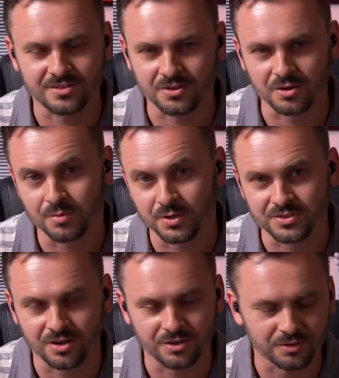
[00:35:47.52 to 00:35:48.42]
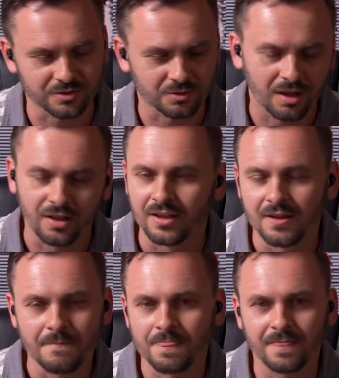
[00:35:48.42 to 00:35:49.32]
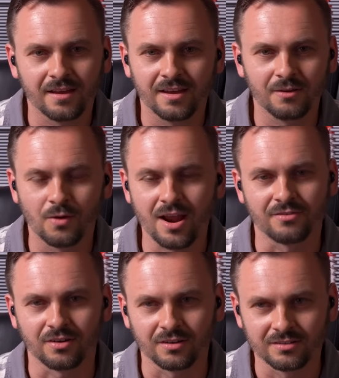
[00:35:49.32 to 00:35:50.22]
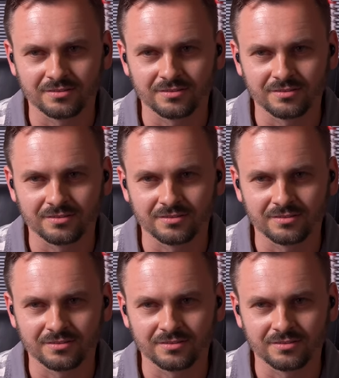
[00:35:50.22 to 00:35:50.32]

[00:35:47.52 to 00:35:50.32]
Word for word: and so your posts aren't doing too well whatever,